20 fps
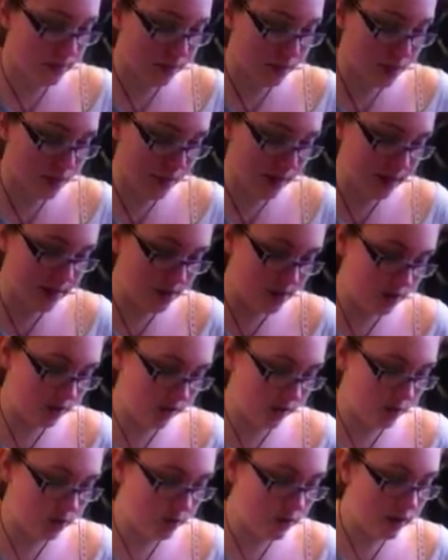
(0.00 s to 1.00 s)
much pages as I
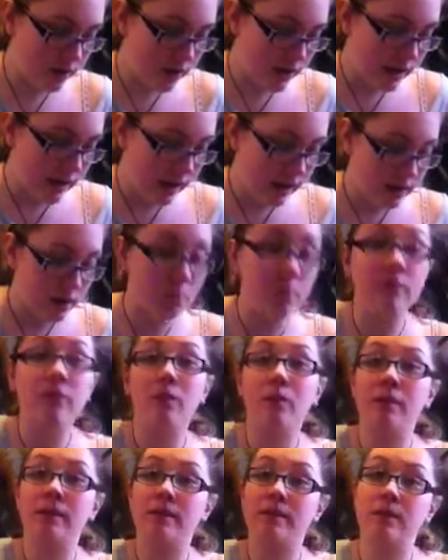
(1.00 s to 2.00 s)
could, some of
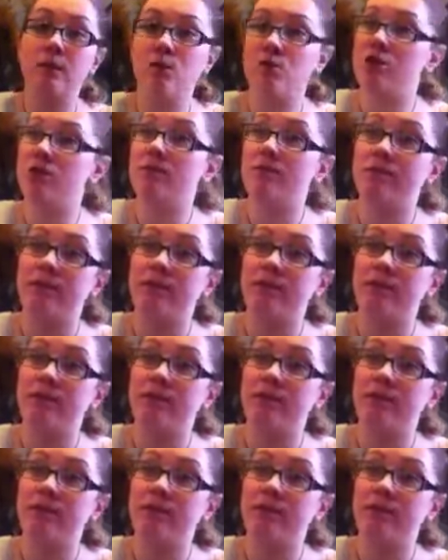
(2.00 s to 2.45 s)
them are still just